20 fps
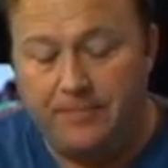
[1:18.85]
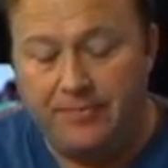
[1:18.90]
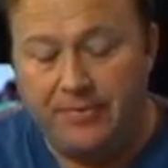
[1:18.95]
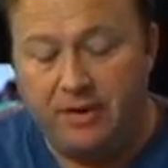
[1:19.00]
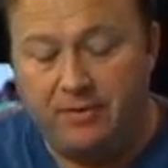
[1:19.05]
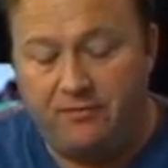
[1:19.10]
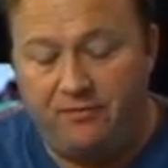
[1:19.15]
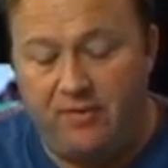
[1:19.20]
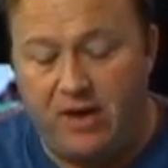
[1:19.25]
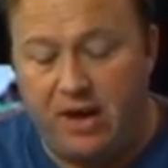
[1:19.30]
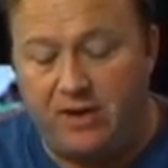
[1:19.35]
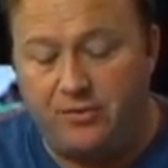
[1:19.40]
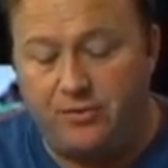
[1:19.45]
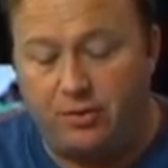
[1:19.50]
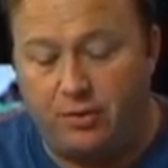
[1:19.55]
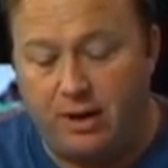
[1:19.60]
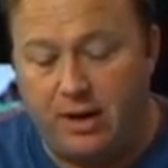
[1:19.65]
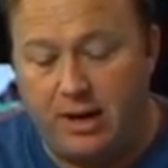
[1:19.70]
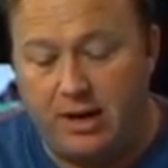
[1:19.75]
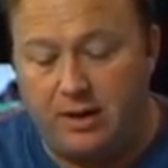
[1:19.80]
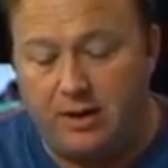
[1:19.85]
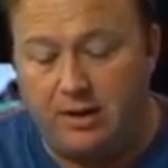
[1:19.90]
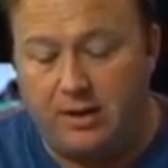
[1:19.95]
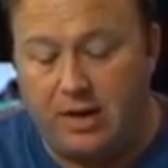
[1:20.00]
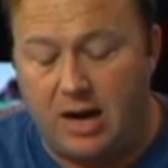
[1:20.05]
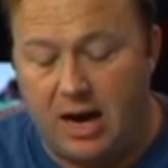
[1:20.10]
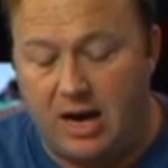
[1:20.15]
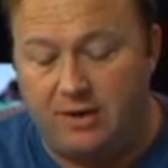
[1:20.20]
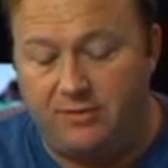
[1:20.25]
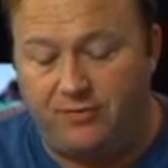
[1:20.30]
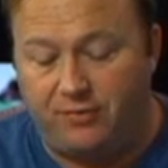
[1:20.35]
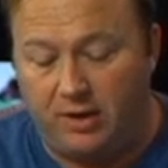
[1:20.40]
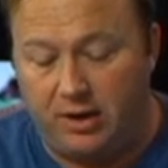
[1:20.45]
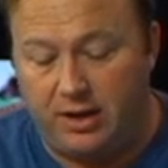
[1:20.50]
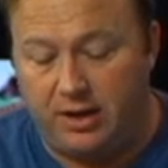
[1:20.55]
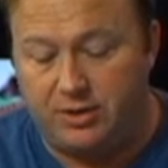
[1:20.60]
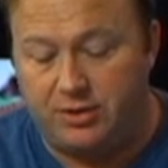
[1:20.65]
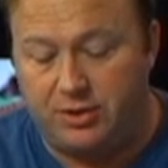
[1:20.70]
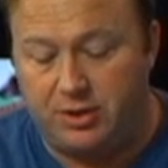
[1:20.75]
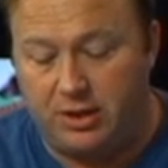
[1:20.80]
Fed created
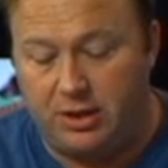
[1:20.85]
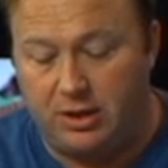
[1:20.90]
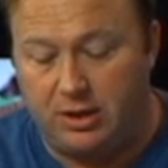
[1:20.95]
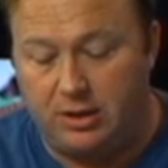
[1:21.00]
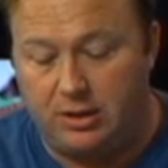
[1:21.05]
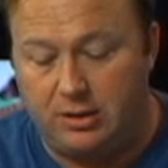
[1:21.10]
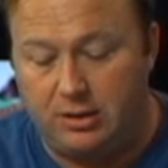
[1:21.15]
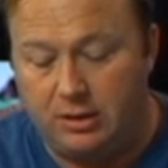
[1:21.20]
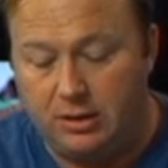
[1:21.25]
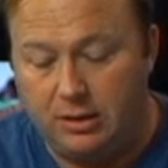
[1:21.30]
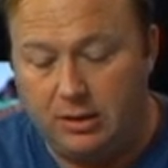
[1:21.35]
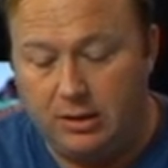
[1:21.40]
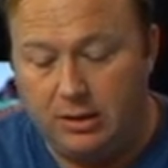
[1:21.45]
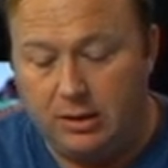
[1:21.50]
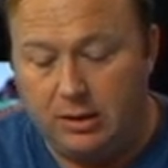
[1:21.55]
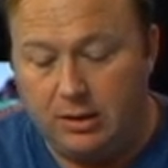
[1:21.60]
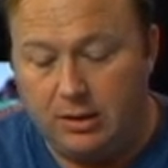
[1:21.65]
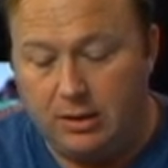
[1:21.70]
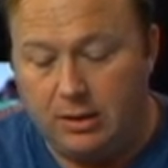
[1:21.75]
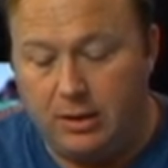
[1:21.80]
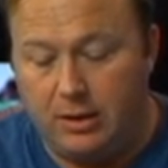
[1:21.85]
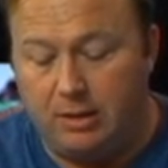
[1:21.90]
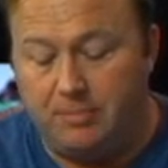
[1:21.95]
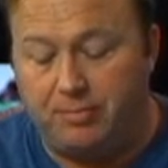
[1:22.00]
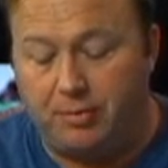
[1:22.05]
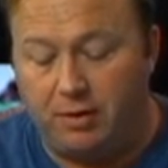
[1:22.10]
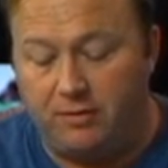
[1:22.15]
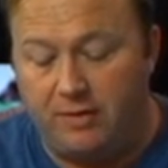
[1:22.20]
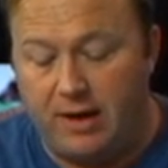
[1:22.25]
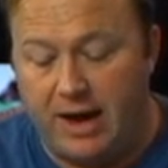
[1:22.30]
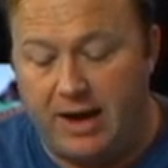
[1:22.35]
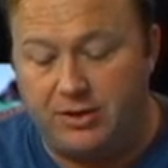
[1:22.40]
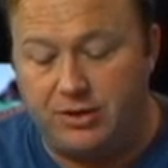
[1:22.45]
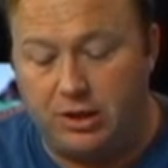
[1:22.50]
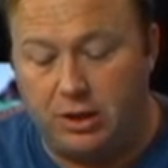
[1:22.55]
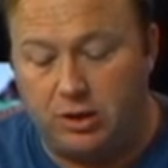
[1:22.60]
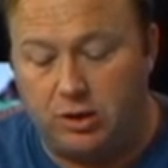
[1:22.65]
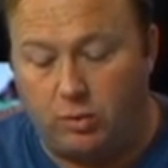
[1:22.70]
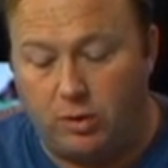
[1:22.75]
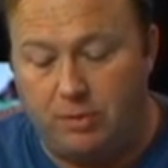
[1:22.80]
conflicts in
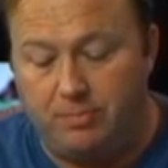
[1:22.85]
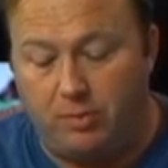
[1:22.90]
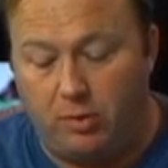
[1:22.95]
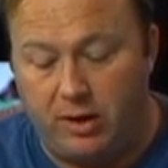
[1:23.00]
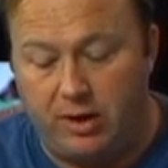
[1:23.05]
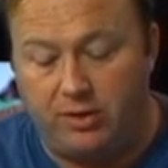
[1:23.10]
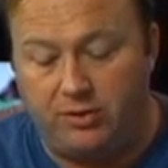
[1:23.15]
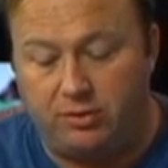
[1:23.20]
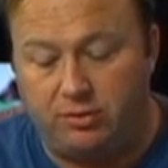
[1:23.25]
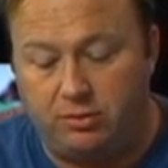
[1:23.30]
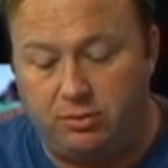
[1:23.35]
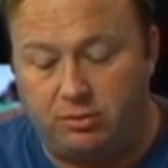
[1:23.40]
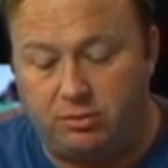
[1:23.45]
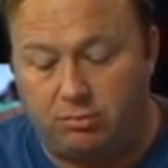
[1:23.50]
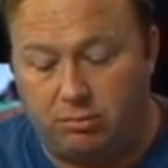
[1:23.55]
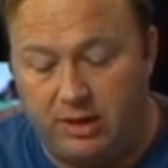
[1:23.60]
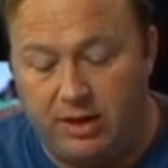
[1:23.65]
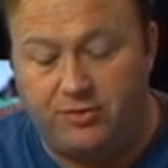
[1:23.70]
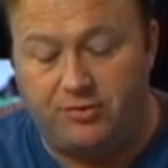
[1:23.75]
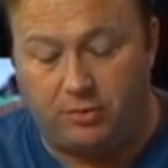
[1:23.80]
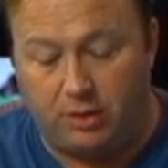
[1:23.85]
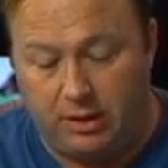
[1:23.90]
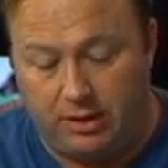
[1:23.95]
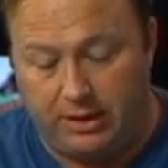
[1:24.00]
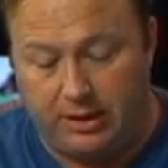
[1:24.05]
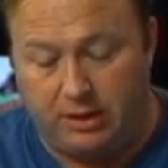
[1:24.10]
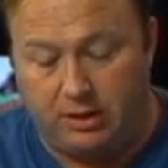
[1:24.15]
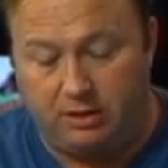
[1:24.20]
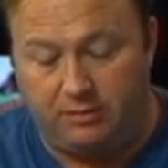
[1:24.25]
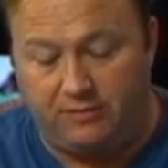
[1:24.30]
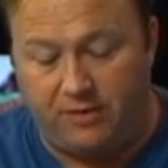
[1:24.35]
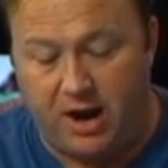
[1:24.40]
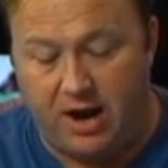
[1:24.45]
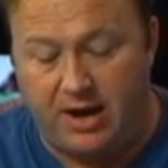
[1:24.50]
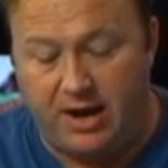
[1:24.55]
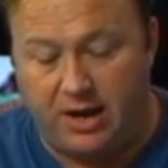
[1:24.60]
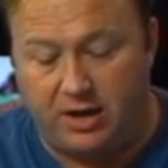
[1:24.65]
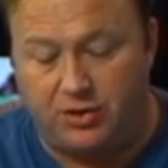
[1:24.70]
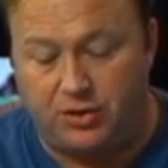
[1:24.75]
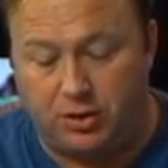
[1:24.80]
improvising $3.3 trillion
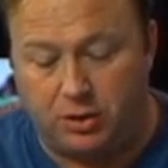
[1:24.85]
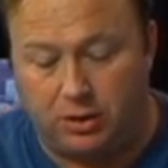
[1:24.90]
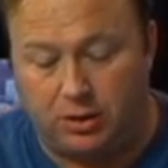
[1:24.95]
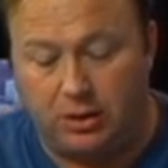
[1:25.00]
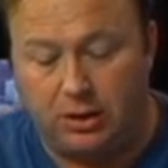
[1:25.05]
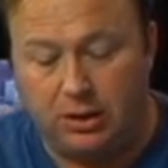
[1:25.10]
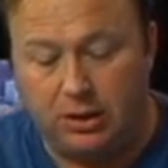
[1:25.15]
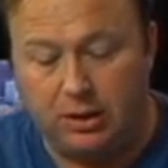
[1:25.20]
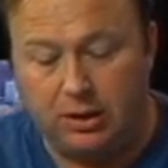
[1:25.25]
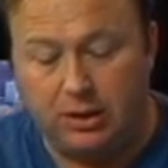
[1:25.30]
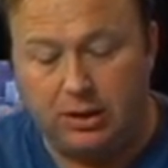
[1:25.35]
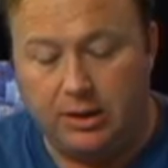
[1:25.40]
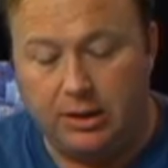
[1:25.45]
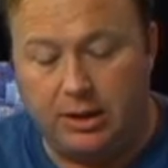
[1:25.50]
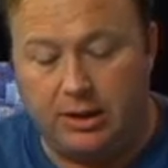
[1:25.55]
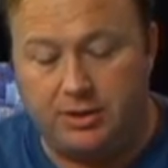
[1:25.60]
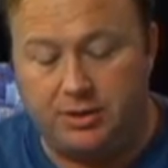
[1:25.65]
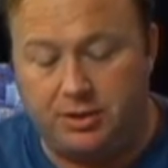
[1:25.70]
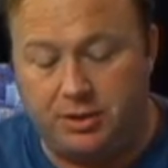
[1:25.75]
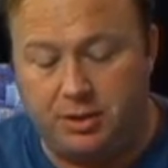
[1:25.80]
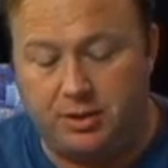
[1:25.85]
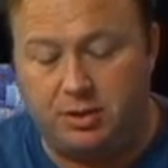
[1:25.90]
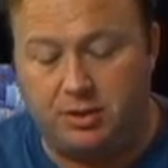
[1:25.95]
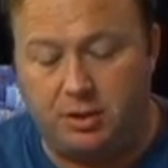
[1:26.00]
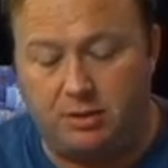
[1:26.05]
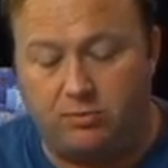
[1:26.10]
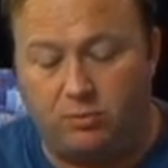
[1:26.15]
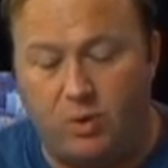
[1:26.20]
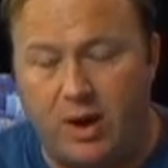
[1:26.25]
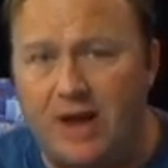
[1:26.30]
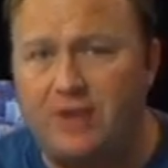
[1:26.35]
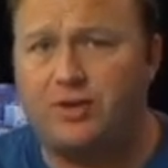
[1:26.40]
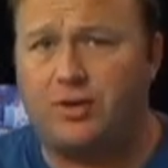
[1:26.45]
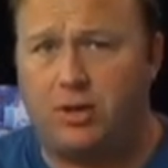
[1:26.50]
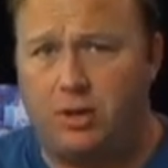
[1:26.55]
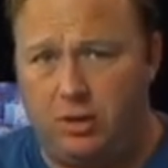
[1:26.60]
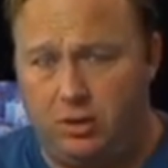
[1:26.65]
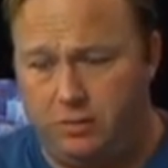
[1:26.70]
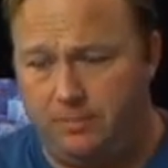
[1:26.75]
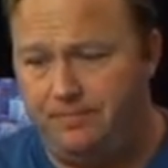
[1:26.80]
financial system
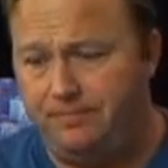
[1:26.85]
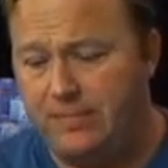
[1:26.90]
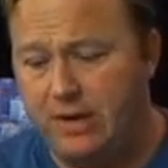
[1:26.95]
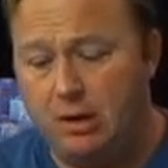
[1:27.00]
rescue.